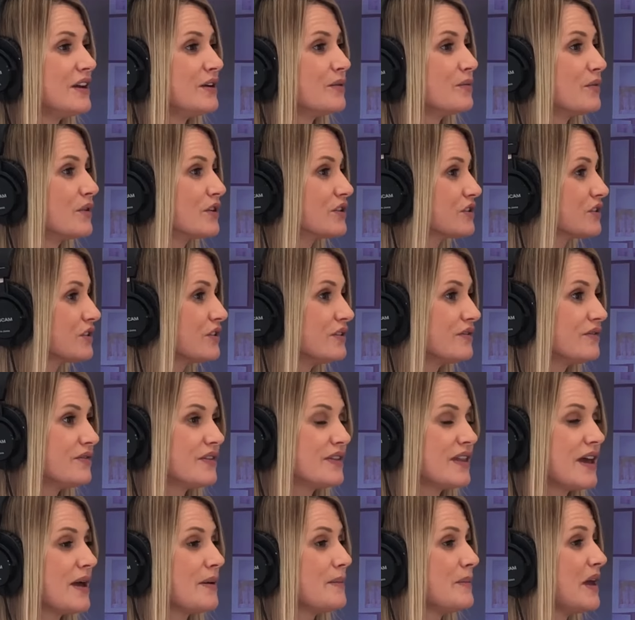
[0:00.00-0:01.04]
It works good for
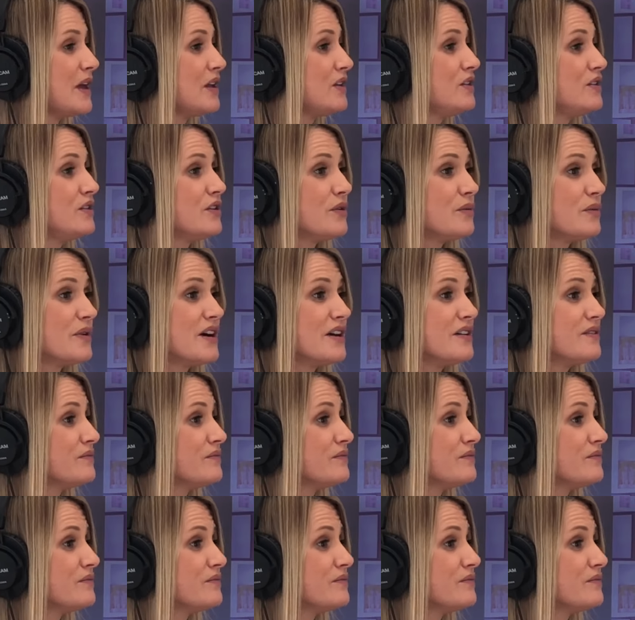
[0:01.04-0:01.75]
them. And you know what?